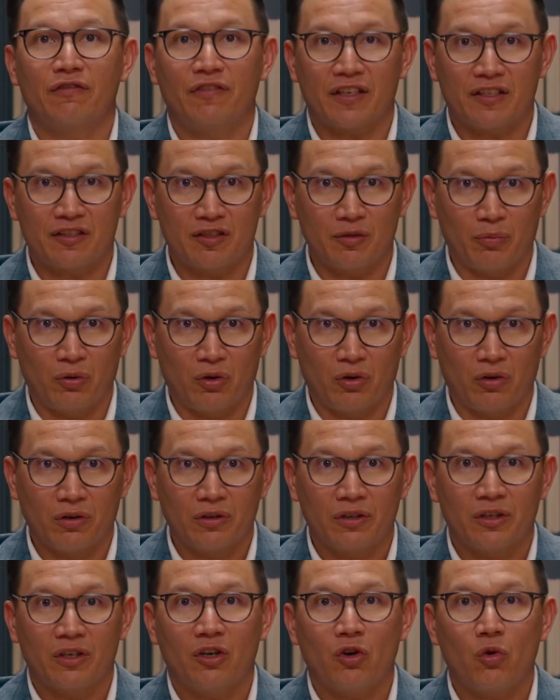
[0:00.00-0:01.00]
fixable
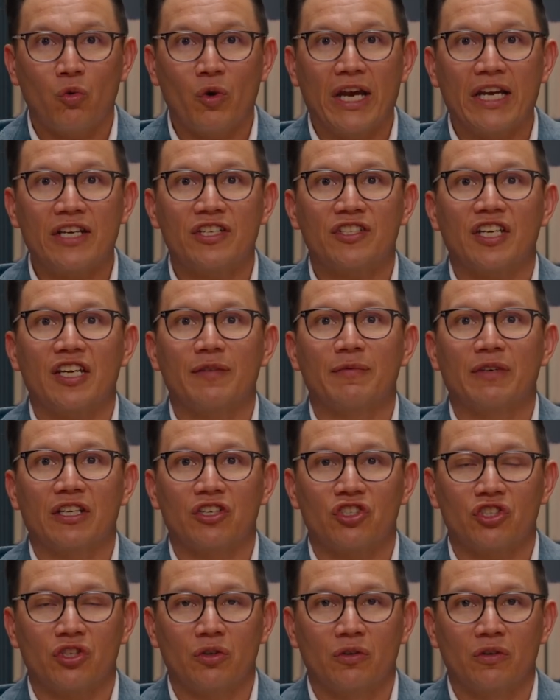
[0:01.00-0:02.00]
wage statement
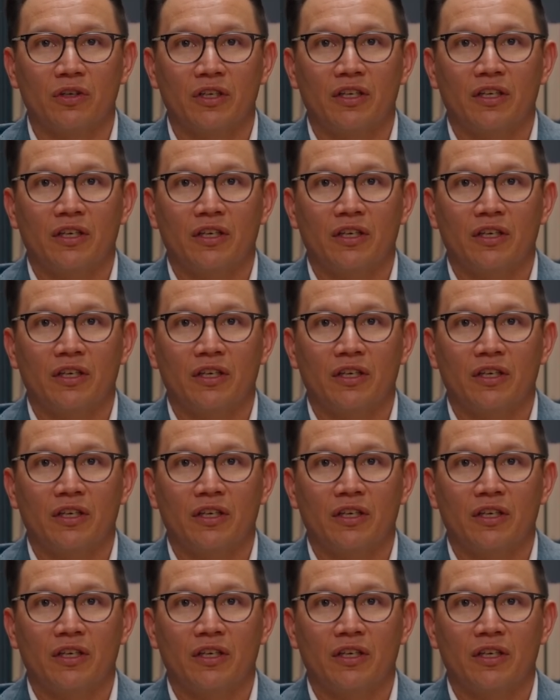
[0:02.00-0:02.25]
issue